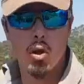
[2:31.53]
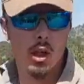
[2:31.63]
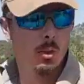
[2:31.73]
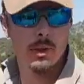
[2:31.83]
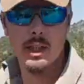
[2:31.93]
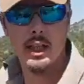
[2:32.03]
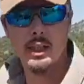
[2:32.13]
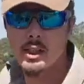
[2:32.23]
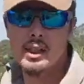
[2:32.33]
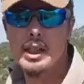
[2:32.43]
grass where it
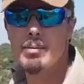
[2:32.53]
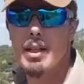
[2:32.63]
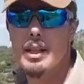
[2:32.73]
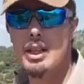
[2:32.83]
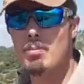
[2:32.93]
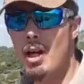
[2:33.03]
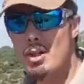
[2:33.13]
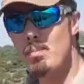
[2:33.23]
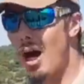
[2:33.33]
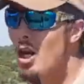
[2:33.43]
doesn't seem that there's
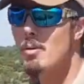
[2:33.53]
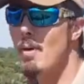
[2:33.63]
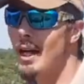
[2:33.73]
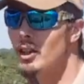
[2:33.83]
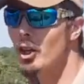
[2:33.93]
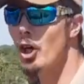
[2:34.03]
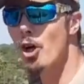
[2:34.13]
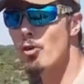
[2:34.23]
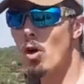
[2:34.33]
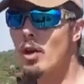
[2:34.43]
much biomass,
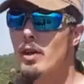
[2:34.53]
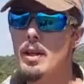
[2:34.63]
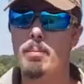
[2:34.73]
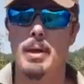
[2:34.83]
rather than